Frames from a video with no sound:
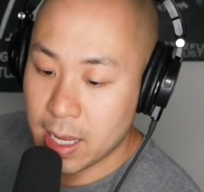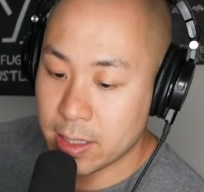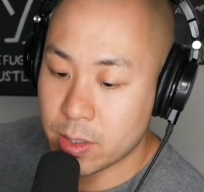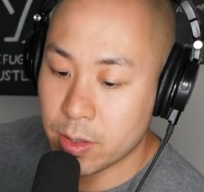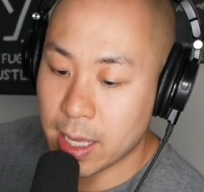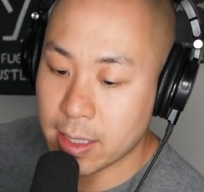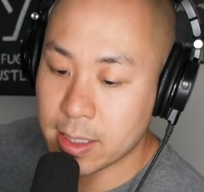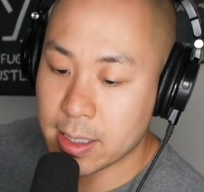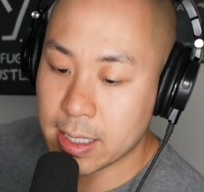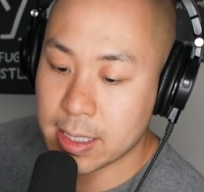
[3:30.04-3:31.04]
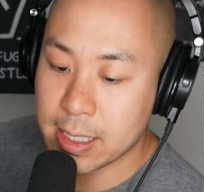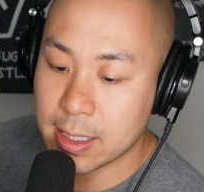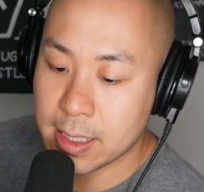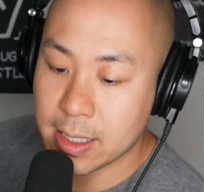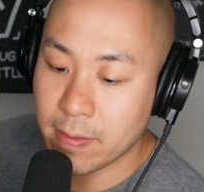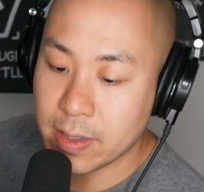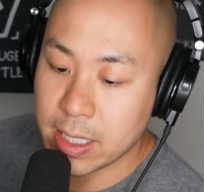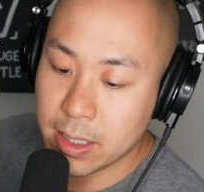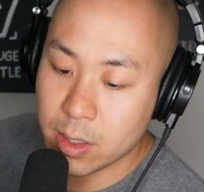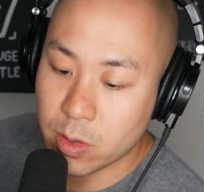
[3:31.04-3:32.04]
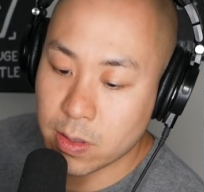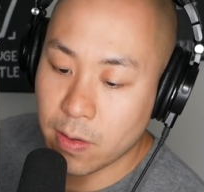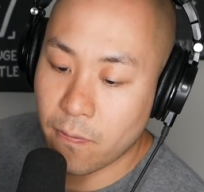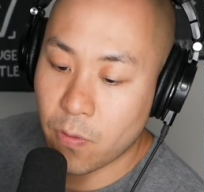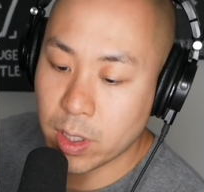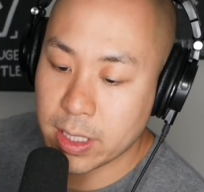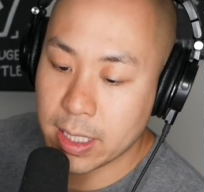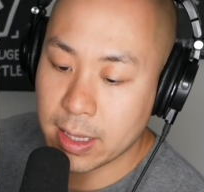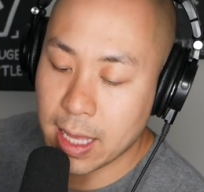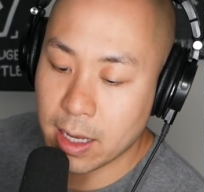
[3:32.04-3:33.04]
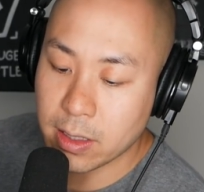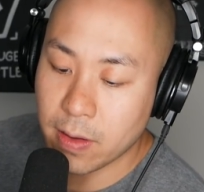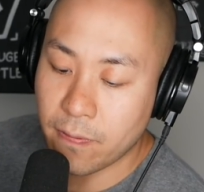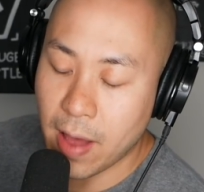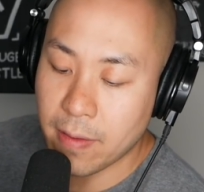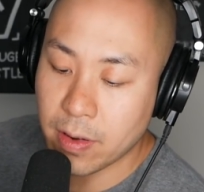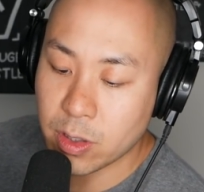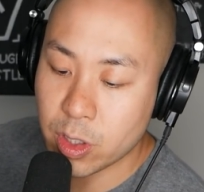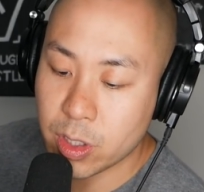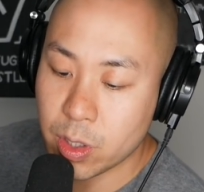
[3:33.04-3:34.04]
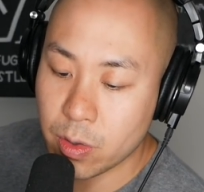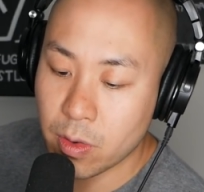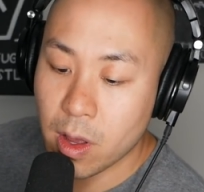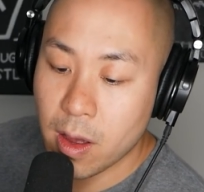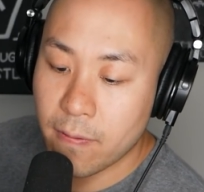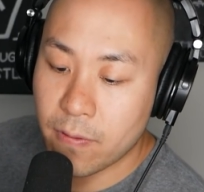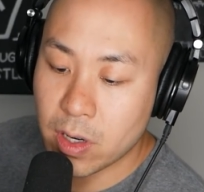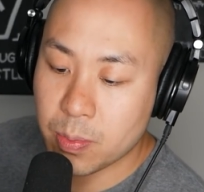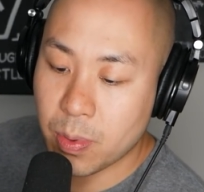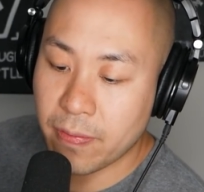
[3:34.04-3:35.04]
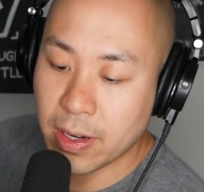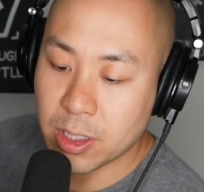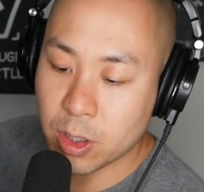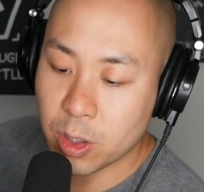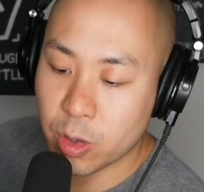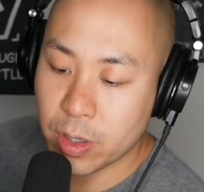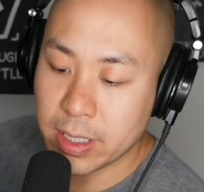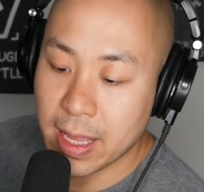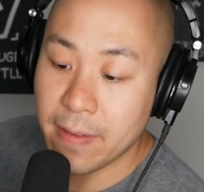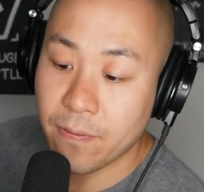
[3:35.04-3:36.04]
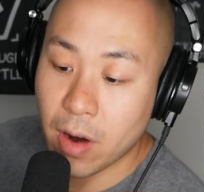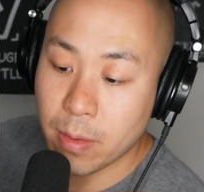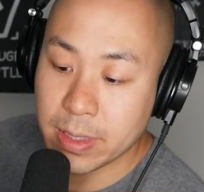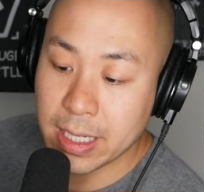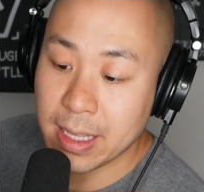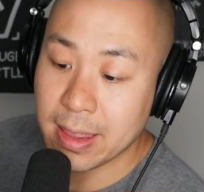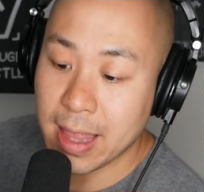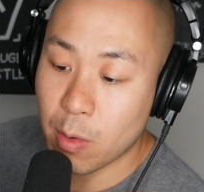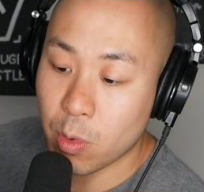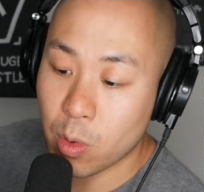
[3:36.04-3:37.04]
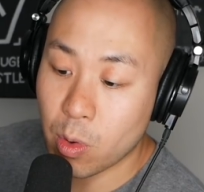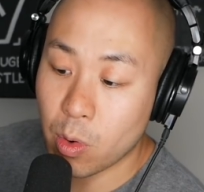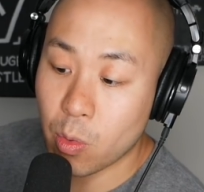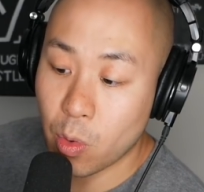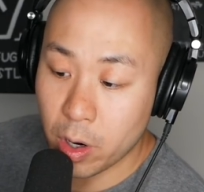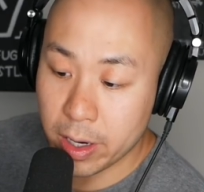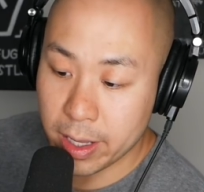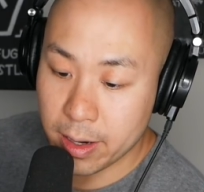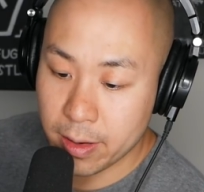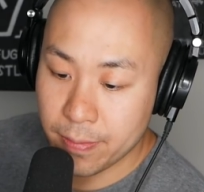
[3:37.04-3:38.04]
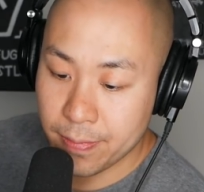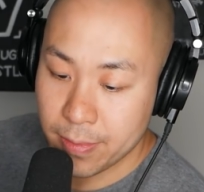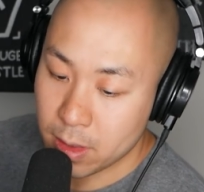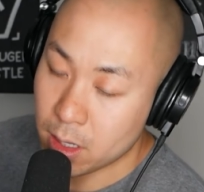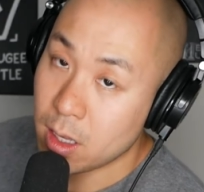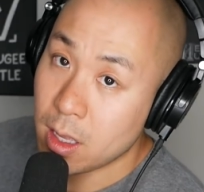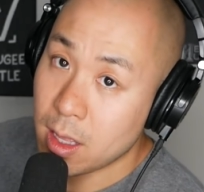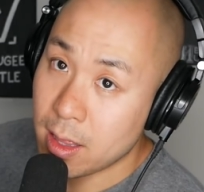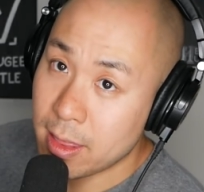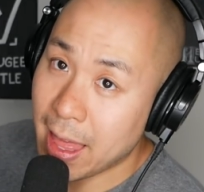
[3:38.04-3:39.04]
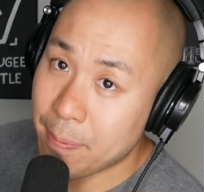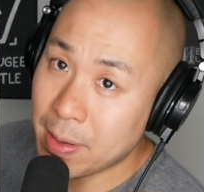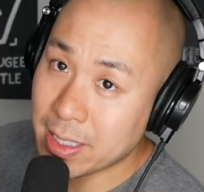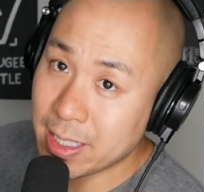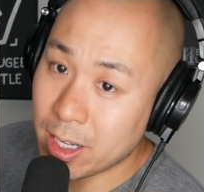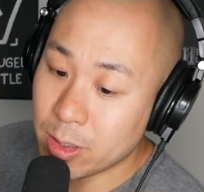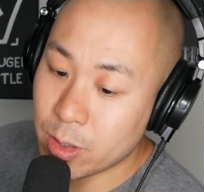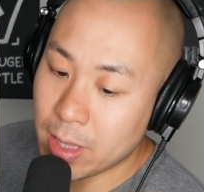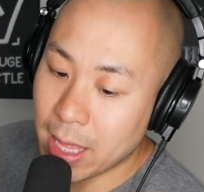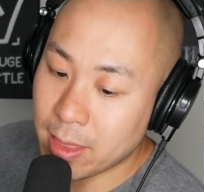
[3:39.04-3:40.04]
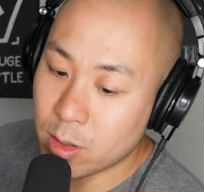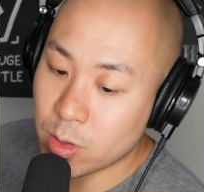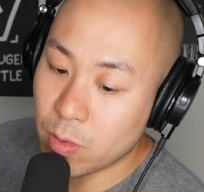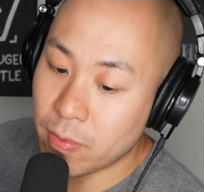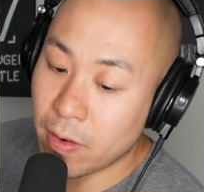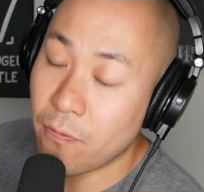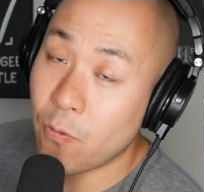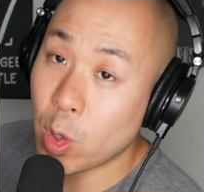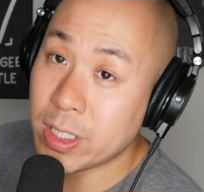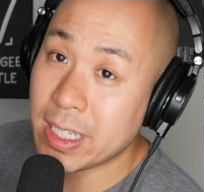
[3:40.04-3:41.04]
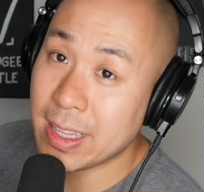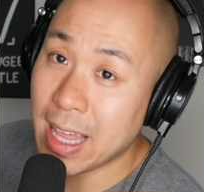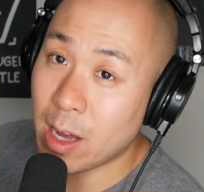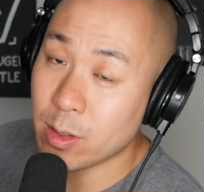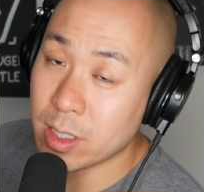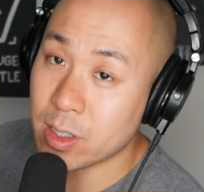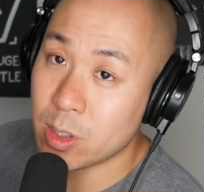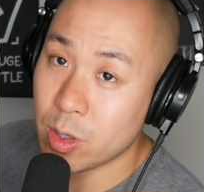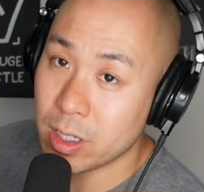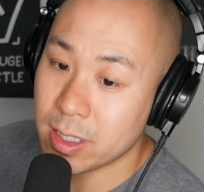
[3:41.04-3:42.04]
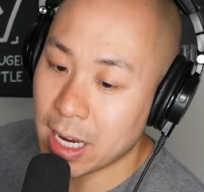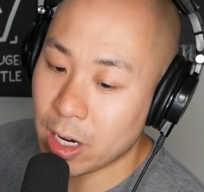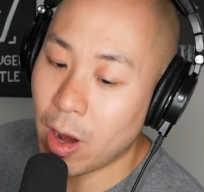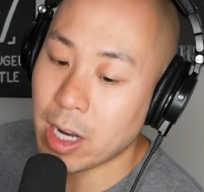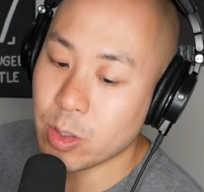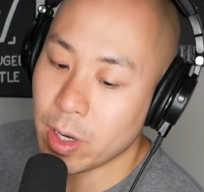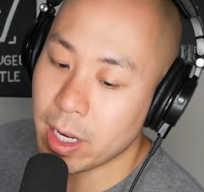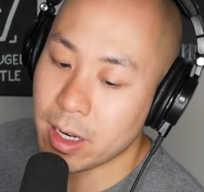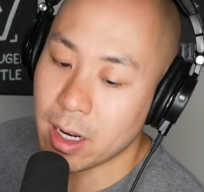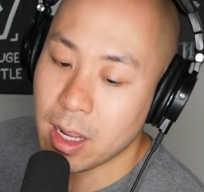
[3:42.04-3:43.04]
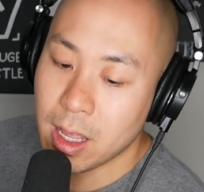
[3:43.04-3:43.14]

In 2016 to 17, there was 14,502 first professional degrees in pharmacy that were awarded. That basically tells you that there was over 14,000 students that graduated